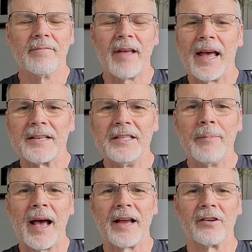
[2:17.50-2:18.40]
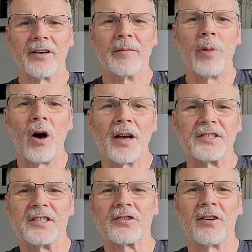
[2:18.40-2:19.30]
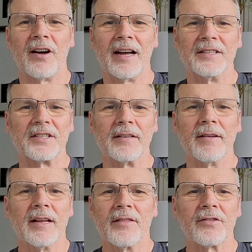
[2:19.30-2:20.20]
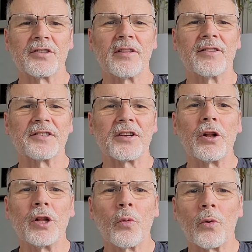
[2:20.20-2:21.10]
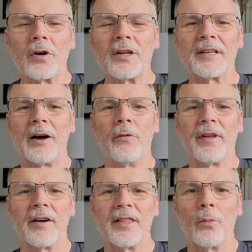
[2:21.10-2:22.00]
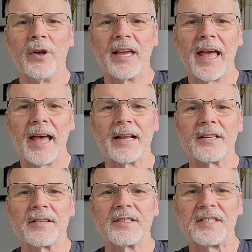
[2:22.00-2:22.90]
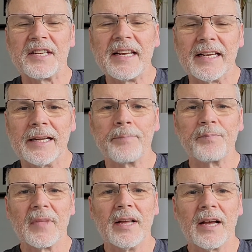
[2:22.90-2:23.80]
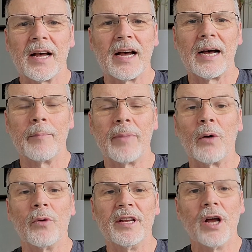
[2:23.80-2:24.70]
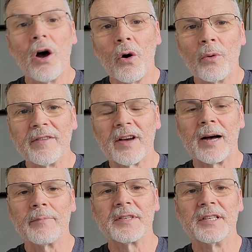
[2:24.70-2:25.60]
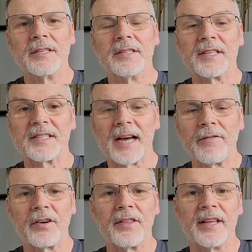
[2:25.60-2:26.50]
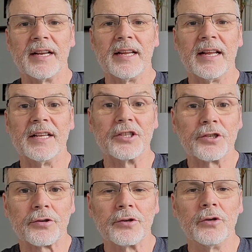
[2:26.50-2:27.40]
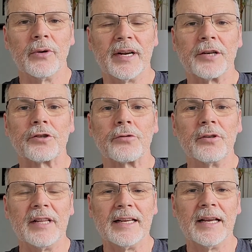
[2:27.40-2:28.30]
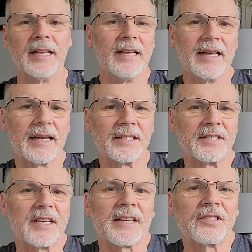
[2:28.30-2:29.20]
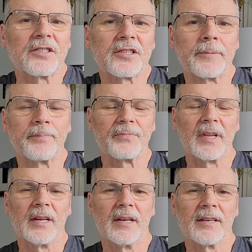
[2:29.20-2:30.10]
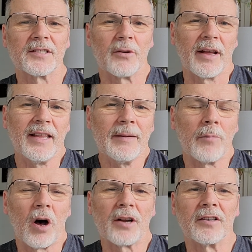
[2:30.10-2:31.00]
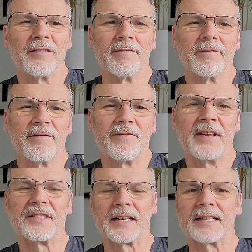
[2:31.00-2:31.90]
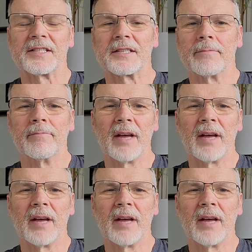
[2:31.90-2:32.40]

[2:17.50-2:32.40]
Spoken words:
antimatter and positrons, and there's this whole world out there that we can't see, but we know, we've come to discover that it is true and it truly exists. So I think modern physics